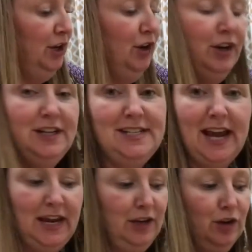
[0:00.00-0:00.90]
You're gonna
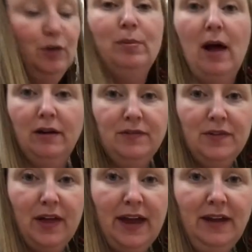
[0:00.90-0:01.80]
take your block of
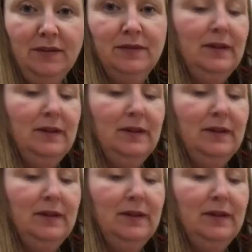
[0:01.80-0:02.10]
clay